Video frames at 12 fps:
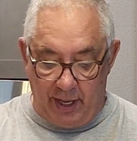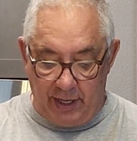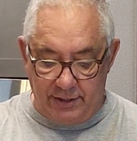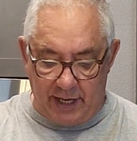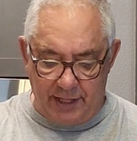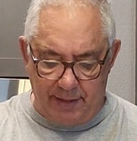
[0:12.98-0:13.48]

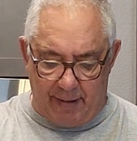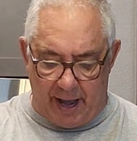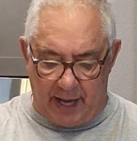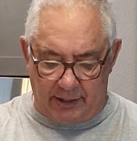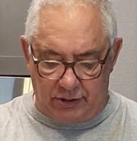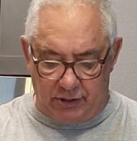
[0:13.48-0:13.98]
Inside the
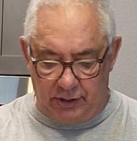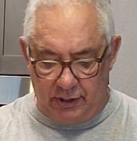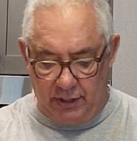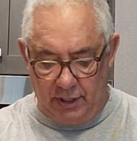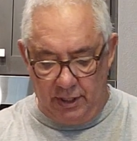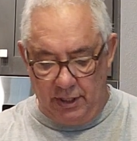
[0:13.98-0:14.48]
box,
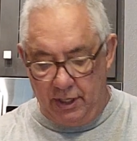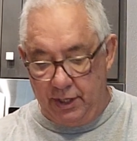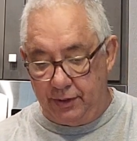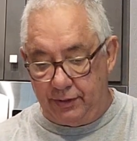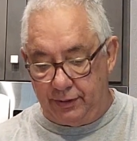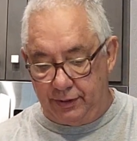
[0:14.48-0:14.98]

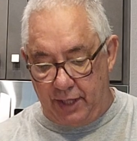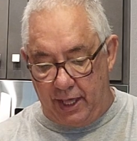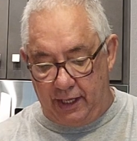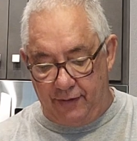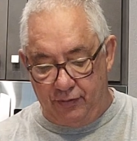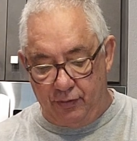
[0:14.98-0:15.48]
they
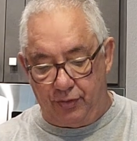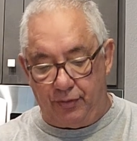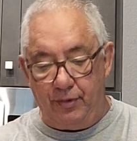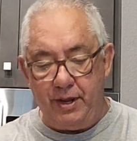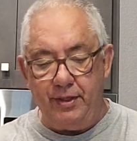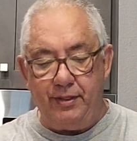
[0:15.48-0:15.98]
give you
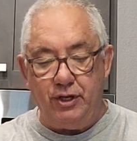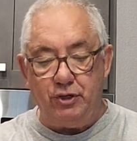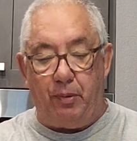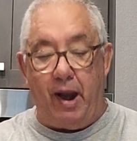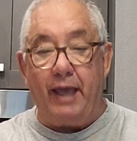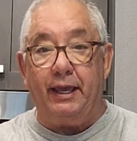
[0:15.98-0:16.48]
three of these
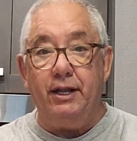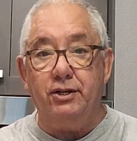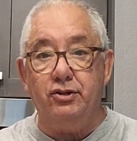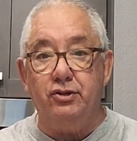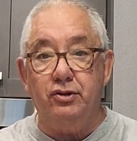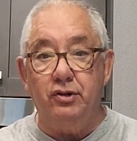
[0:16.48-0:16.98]

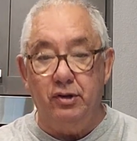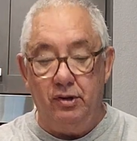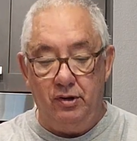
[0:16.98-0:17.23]
brackets